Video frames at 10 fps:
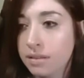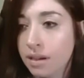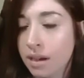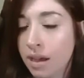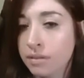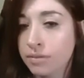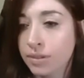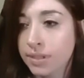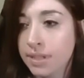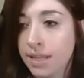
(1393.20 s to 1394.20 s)

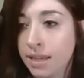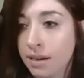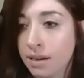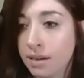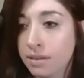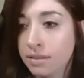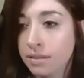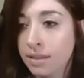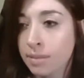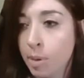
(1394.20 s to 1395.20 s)
undervolted here.
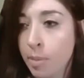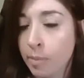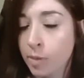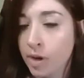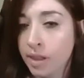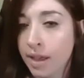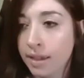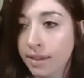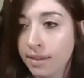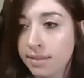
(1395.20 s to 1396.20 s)
And then my memory
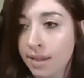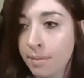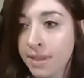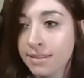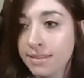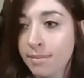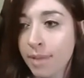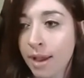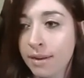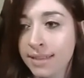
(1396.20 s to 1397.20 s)
clock is up. This is
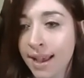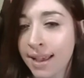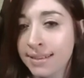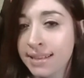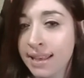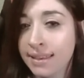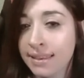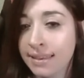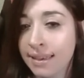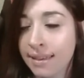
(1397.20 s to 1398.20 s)
about as high as I
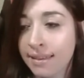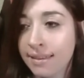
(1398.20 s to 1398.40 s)
can get